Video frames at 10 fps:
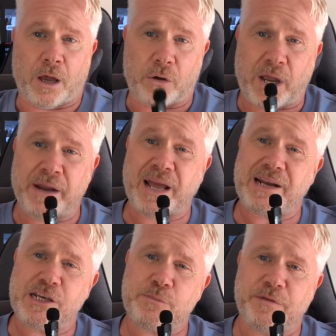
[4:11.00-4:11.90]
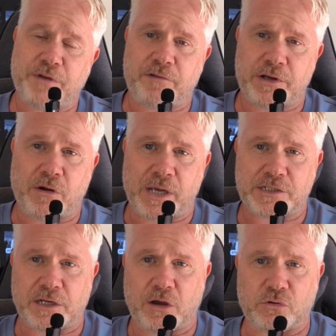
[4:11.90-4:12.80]
Okay, and that leads me very
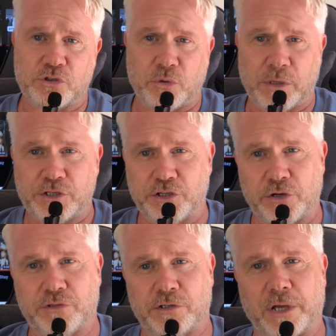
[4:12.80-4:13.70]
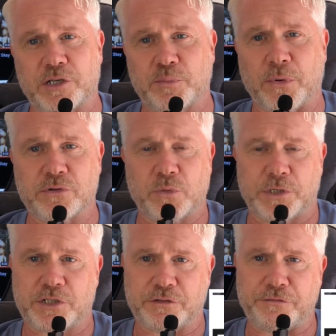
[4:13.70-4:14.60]
nicely on to introduce today's sponsor,
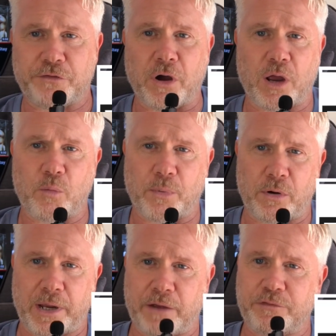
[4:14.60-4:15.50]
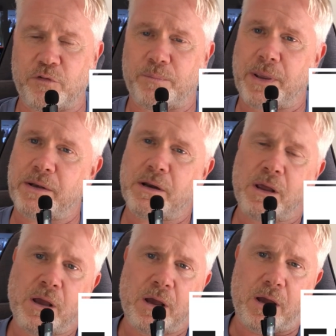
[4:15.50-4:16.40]
which is Firebot. Now, if you've been
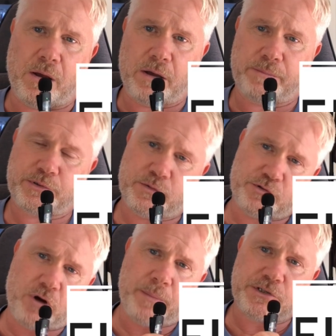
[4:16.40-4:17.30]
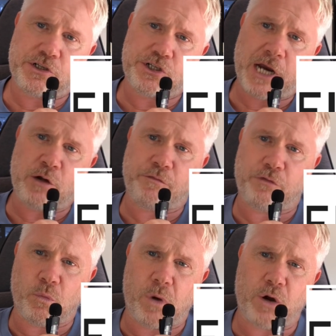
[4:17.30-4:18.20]
a subscriber to the channel
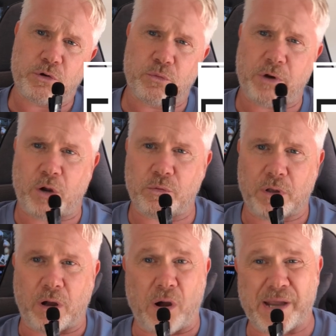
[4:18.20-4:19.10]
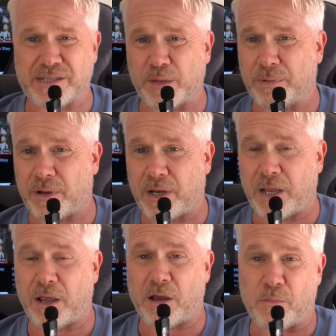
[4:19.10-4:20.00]
for a while, you'll know that I
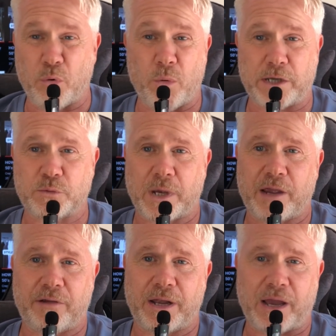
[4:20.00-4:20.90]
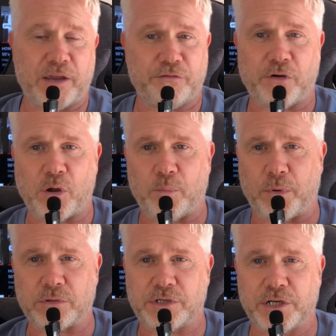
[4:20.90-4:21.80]
typically am always wearing a
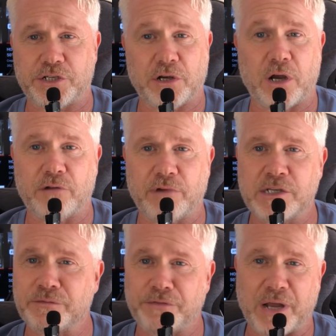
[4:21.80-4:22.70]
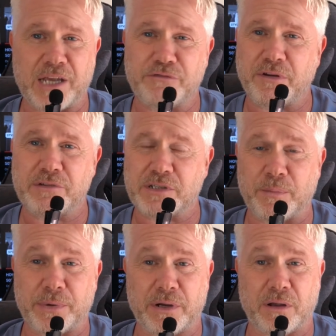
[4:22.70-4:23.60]
Firebot t-shirt. And the reason for that is very simply